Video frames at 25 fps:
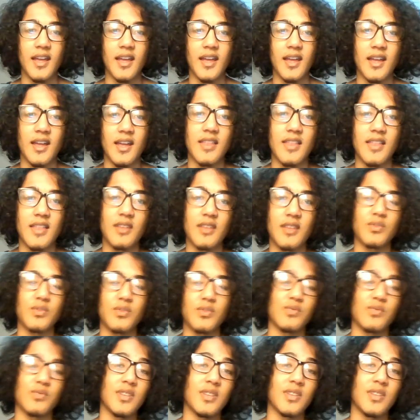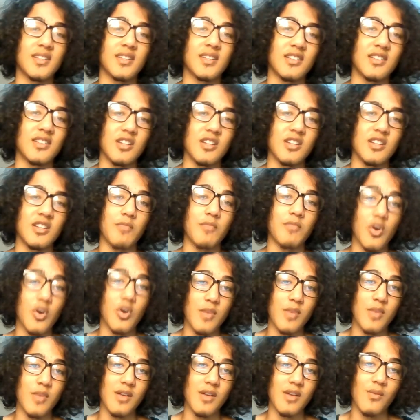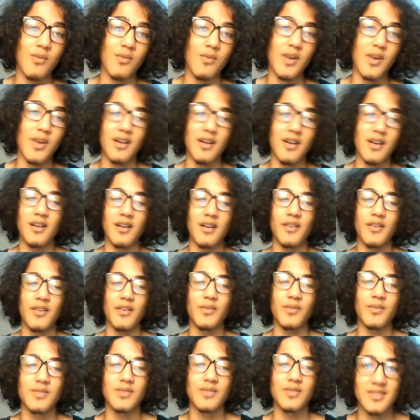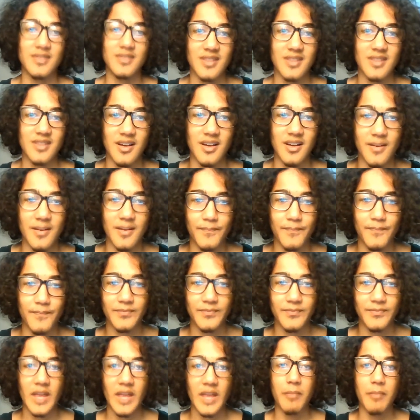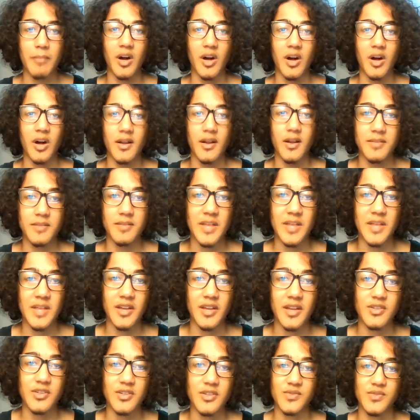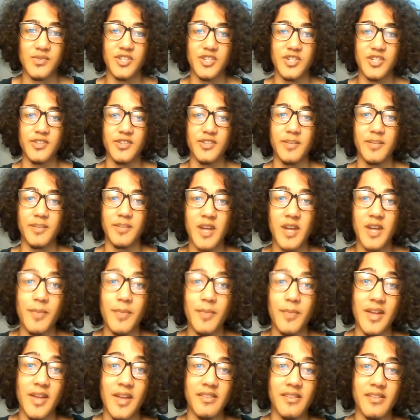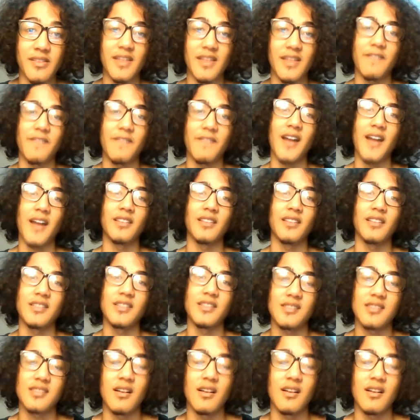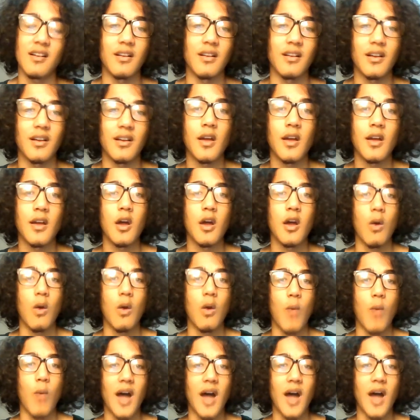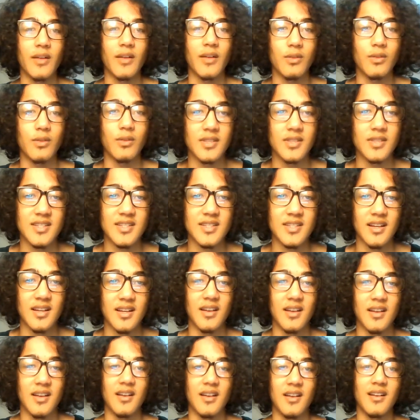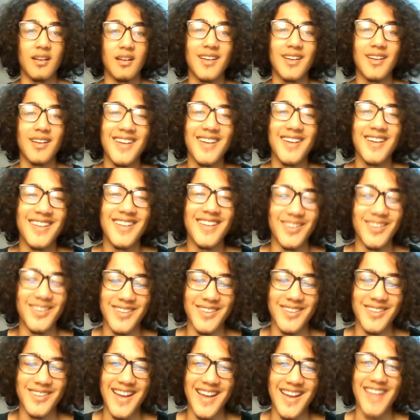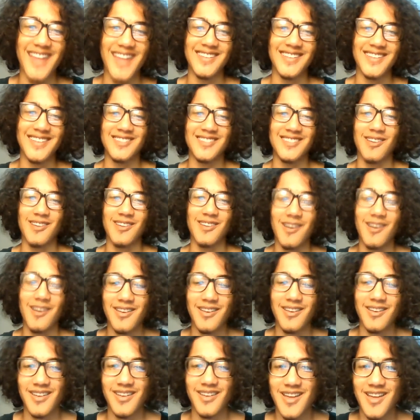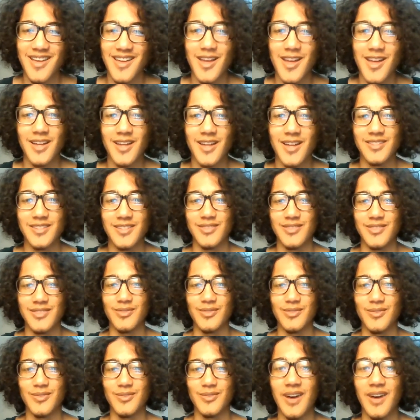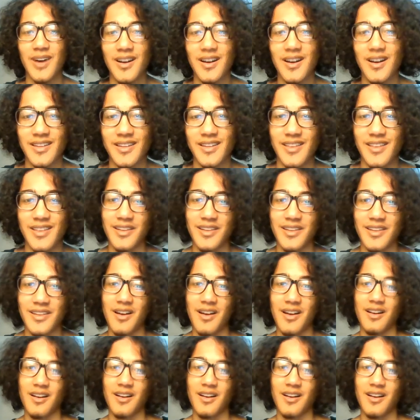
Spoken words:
And then it was a really touching moment where it was Bond and Meliodas were cheering him up, and they finally sung Wild's "Good Night" song to Hawk, and then Hawk